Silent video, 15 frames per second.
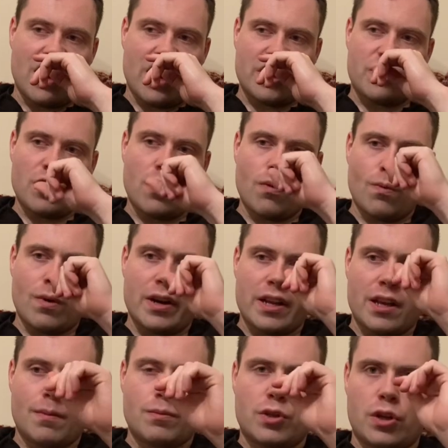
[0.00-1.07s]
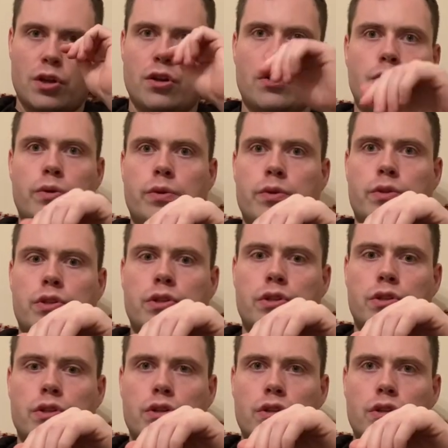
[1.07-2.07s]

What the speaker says: I don't want him to lose